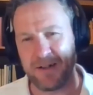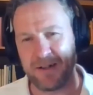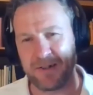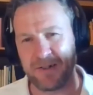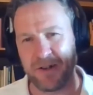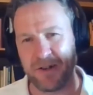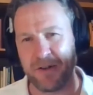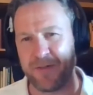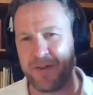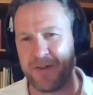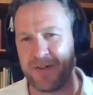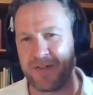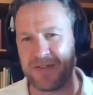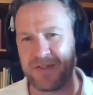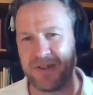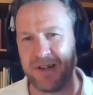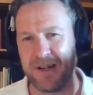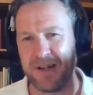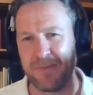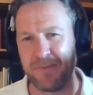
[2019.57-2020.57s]
I don't know if that's
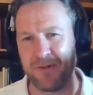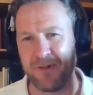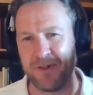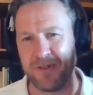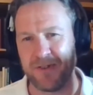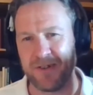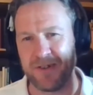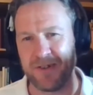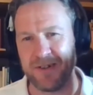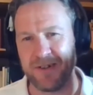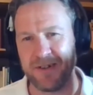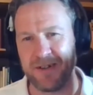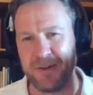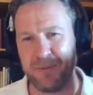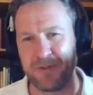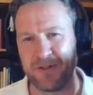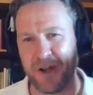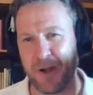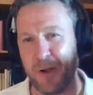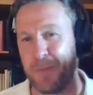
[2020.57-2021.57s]
deliberate, that he
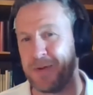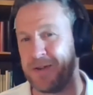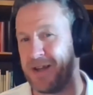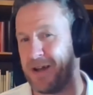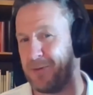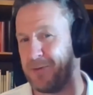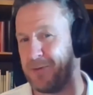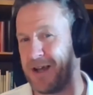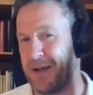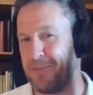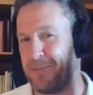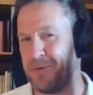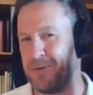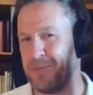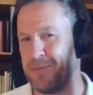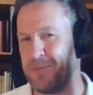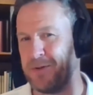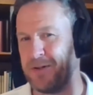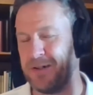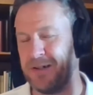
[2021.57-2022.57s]
was hoping that would
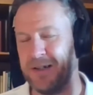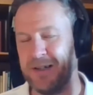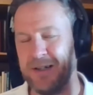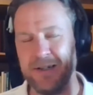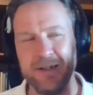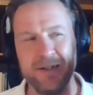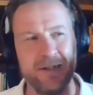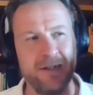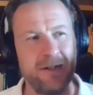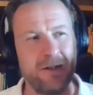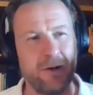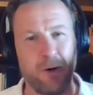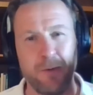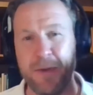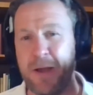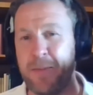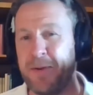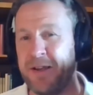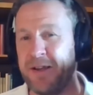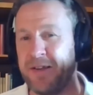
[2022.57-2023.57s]
happen, but, well,
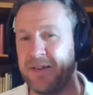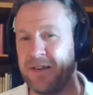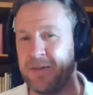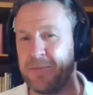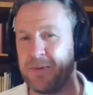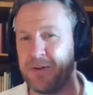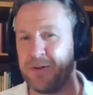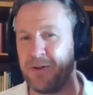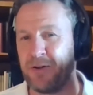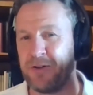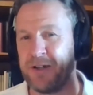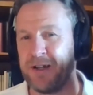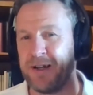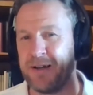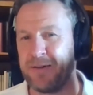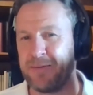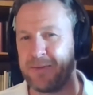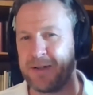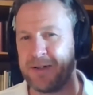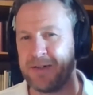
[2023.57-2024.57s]
maybe he did, but not
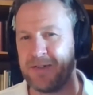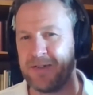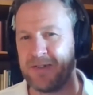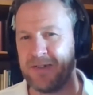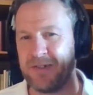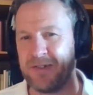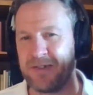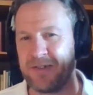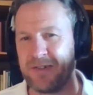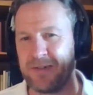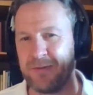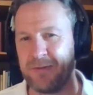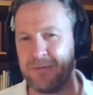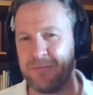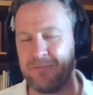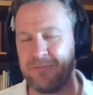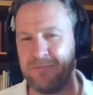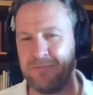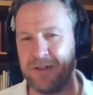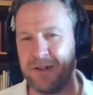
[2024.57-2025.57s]
yet, because he's
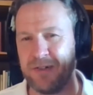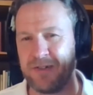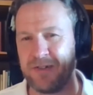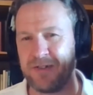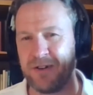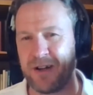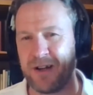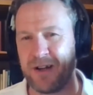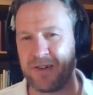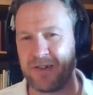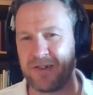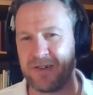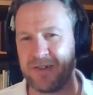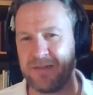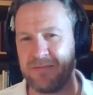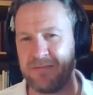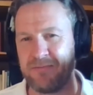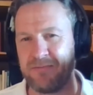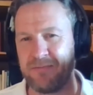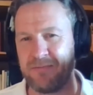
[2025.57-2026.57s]
still, you know, he's not actually
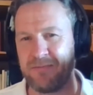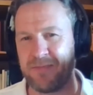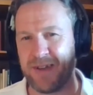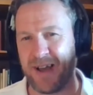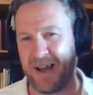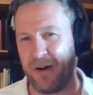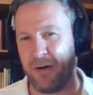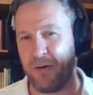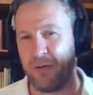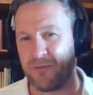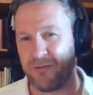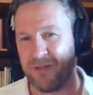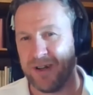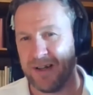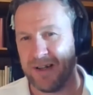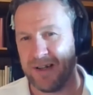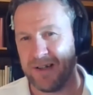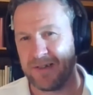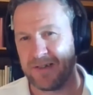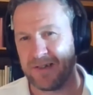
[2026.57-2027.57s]
that old,
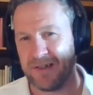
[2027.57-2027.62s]
really, is he?